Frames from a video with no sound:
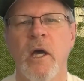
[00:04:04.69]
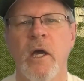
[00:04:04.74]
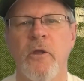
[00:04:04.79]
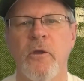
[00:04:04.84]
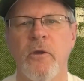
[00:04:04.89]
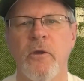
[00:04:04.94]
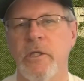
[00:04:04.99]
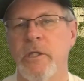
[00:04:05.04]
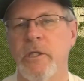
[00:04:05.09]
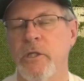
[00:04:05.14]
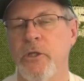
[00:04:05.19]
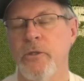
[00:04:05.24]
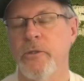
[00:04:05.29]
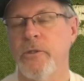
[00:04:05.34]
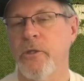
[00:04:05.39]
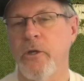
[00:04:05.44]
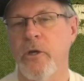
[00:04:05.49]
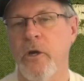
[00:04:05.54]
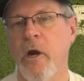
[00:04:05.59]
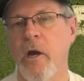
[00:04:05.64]
You could just use
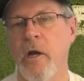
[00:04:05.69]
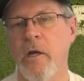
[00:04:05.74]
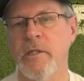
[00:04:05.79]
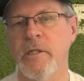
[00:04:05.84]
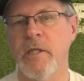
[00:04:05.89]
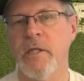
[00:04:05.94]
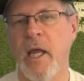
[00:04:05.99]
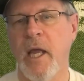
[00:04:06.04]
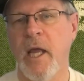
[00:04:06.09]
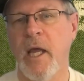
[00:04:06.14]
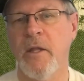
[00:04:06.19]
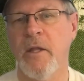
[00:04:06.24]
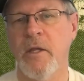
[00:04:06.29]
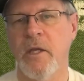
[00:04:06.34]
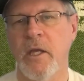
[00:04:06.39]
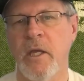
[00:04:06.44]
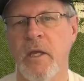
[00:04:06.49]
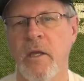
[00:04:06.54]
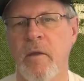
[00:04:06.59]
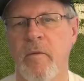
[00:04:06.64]
the cards and
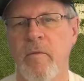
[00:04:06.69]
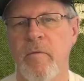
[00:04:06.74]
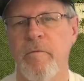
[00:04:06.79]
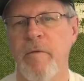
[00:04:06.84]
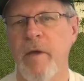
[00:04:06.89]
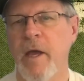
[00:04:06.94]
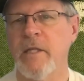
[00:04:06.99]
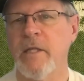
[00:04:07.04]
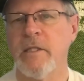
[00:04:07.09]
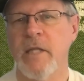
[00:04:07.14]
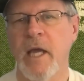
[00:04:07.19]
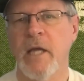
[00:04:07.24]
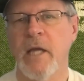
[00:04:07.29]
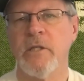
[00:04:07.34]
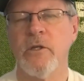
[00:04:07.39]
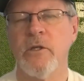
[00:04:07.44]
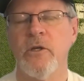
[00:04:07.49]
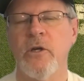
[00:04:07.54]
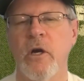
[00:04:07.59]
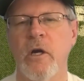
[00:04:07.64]
the fast
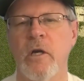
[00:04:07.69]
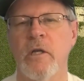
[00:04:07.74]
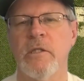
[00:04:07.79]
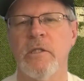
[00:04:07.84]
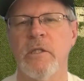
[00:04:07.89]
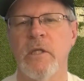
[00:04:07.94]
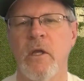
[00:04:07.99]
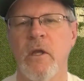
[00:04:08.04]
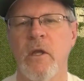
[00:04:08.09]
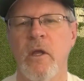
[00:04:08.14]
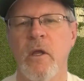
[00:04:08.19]
action cards